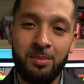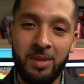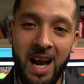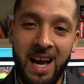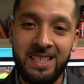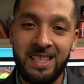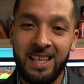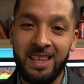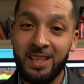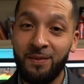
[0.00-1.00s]
up guys?
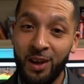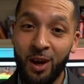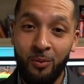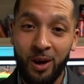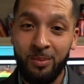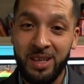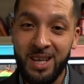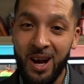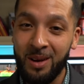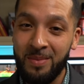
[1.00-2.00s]
In this video, we're going to be
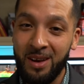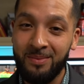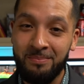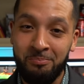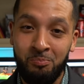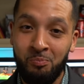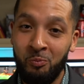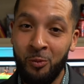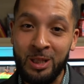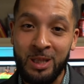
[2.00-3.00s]
talking about
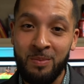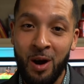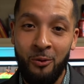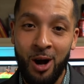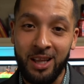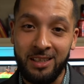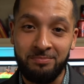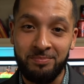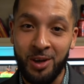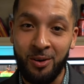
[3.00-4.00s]
what's in my wallet.
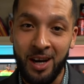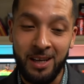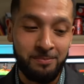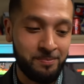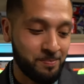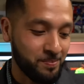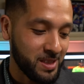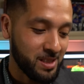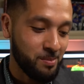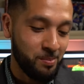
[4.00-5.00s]
All right.
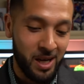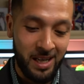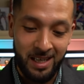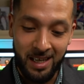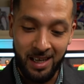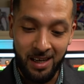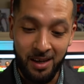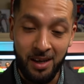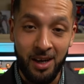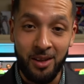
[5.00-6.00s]
But uh,
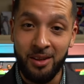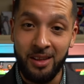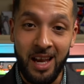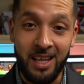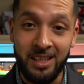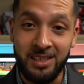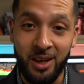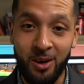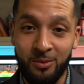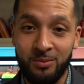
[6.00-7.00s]
other than that, let's
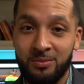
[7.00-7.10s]
go.